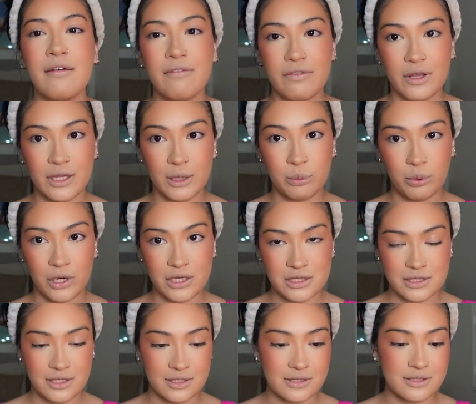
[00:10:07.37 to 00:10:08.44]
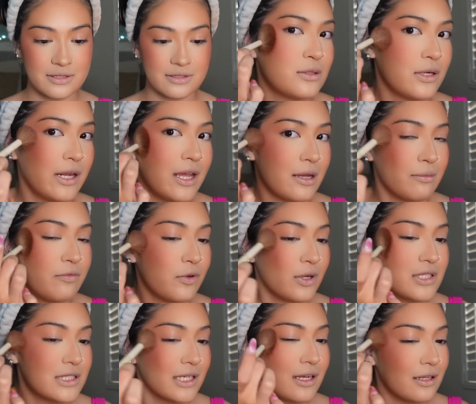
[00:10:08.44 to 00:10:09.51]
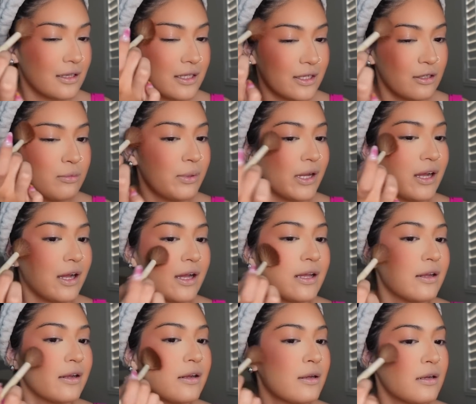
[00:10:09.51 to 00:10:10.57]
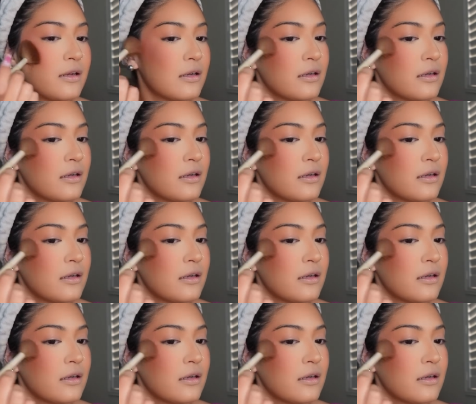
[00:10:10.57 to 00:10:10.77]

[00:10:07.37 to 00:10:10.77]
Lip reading: Fairly Precious. So now I am focusing a little bit higher.